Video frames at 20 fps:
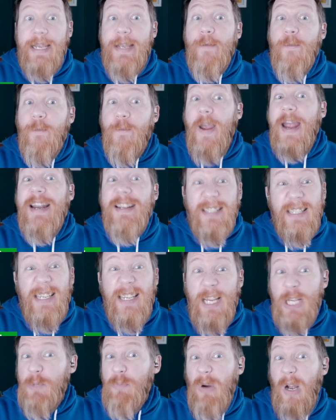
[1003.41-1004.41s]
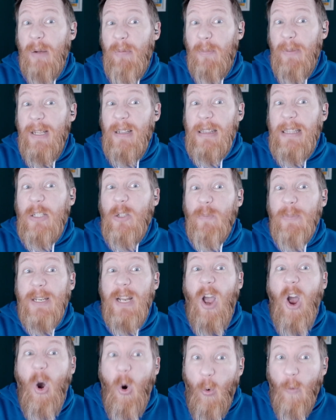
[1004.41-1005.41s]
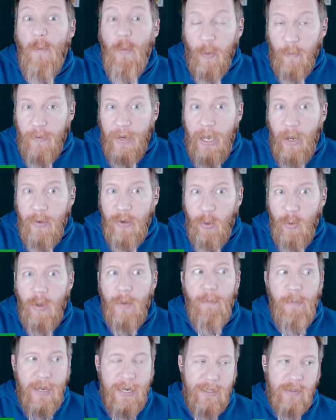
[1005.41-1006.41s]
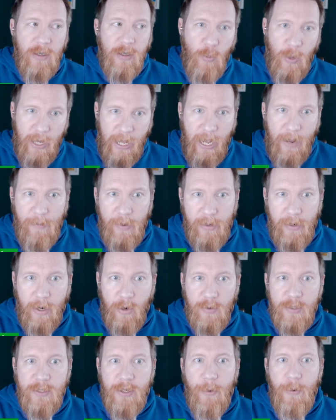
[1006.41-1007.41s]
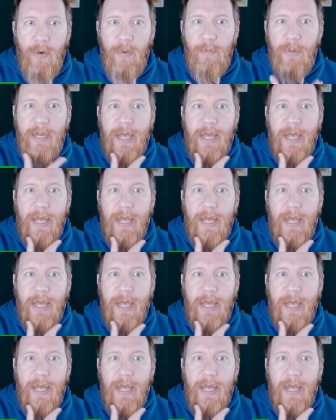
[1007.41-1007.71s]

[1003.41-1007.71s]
In fantasy, he's probably a little bit overvalued based on what happened in Arizona.